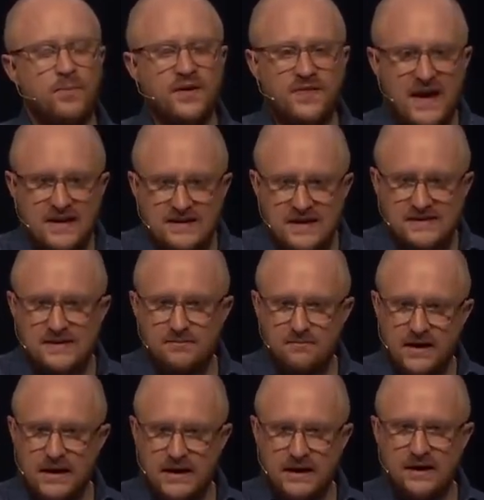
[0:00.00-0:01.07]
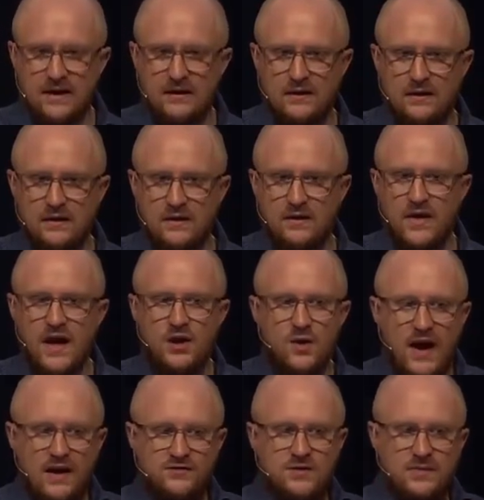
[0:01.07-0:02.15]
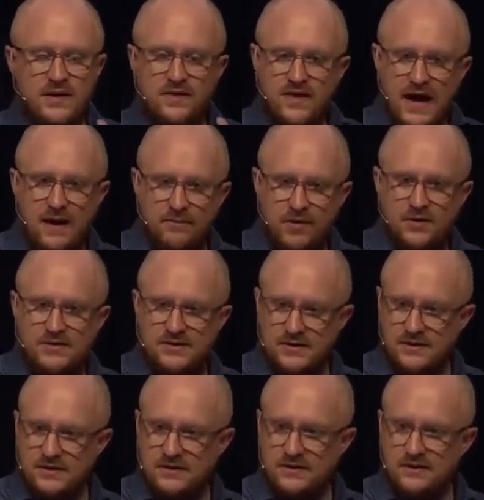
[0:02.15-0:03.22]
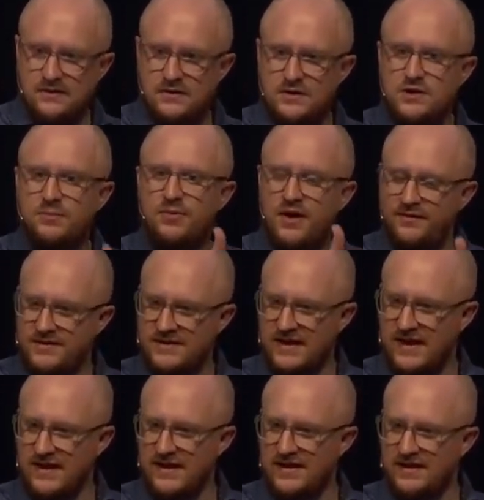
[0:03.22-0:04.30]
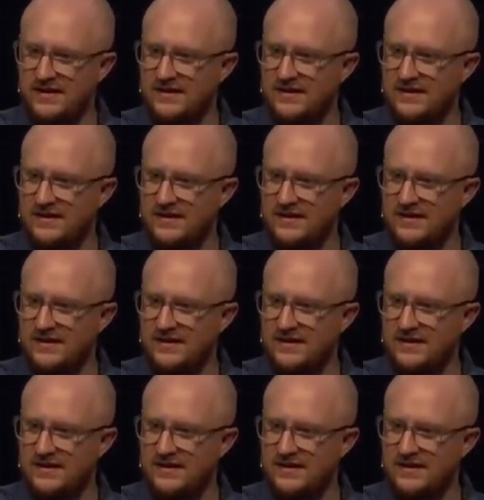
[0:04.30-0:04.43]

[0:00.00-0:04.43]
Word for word: But that doesn't mean that you have to be that person to prophesy.